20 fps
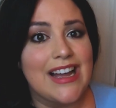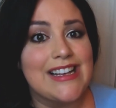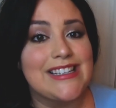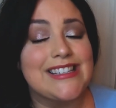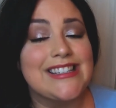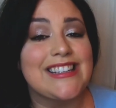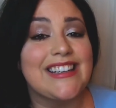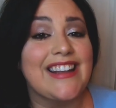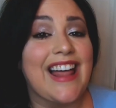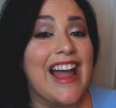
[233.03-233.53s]
a
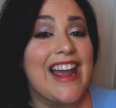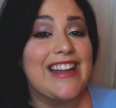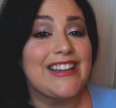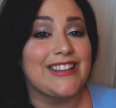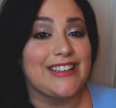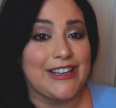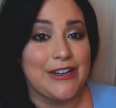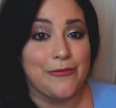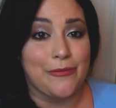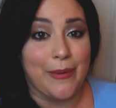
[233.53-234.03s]

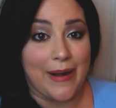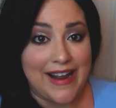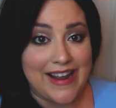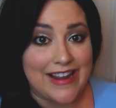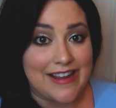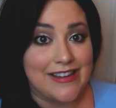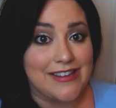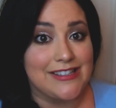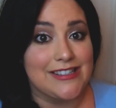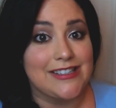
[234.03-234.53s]
slightly
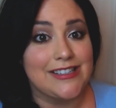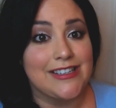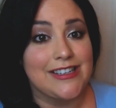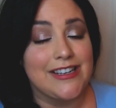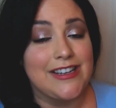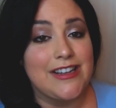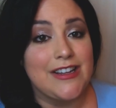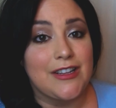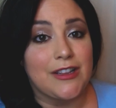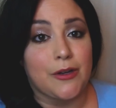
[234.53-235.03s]
raised
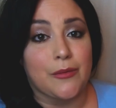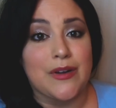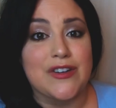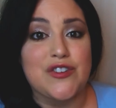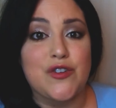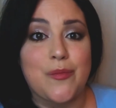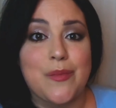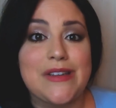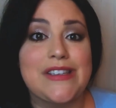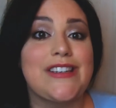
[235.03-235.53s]

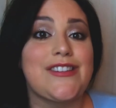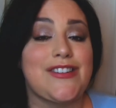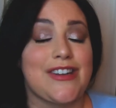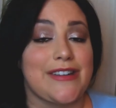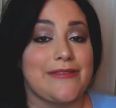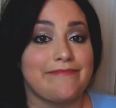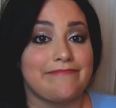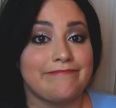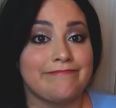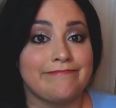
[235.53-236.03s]
laryngeal
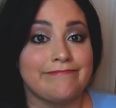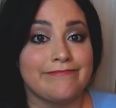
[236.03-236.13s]
position.